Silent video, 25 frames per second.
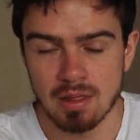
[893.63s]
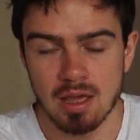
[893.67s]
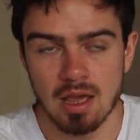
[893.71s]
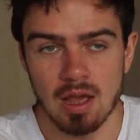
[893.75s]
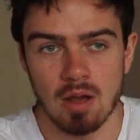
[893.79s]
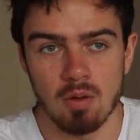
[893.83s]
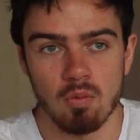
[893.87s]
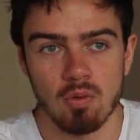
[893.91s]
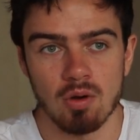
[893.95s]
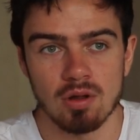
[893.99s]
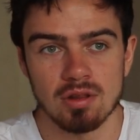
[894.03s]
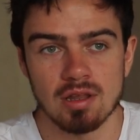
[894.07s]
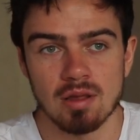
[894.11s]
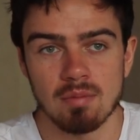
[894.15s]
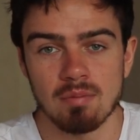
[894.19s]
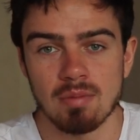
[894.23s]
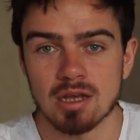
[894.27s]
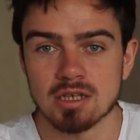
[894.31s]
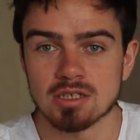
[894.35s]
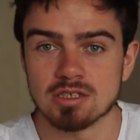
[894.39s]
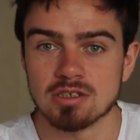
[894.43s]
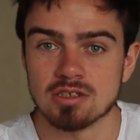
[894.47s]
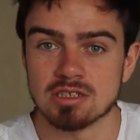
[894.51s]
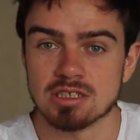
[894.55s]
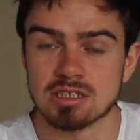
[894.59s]
and one that
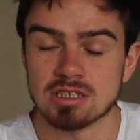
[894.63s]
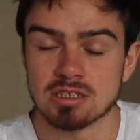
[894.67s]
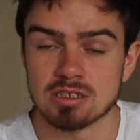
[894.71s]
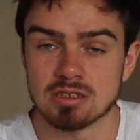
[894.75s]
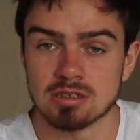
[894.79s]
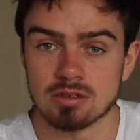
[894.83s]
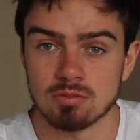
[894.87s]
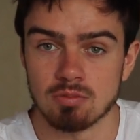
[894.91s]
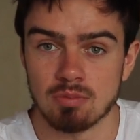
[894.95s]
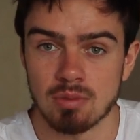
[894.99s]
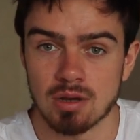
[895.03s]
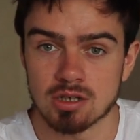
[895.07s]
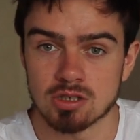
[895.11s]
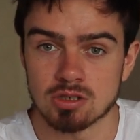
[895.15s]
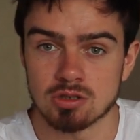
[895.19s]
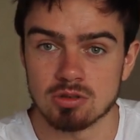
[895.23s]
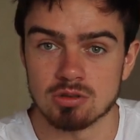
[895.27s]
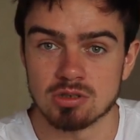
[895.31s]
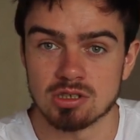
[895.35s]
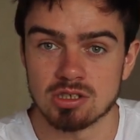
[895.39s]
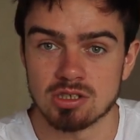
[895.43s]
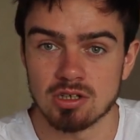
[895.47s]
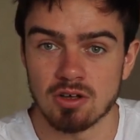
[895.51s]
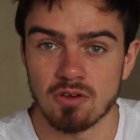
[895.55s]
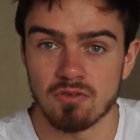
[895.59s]
makes you
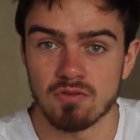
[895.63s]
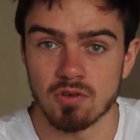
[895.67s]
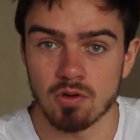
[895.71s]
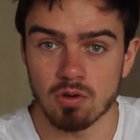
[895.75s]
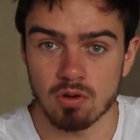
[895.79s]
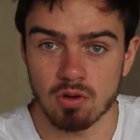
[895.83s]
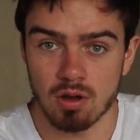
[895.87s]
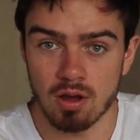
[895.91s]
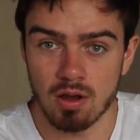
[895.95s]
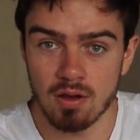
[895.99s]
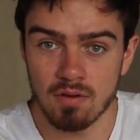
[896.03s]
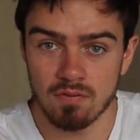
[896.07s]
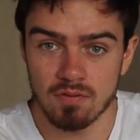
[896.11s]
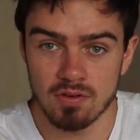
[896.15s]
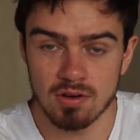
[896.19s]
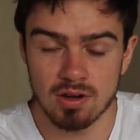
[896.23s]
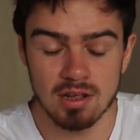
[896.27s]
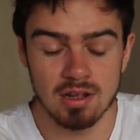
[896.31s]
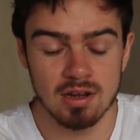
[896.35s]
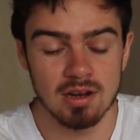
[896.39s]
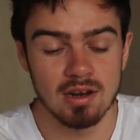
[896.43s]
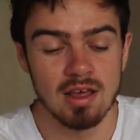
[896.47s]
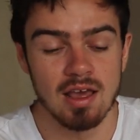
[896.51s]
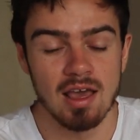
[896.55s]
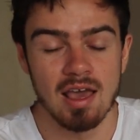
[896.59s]
still feel
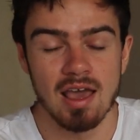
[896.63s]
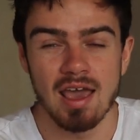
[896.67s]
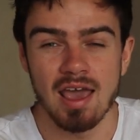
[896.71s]
confident,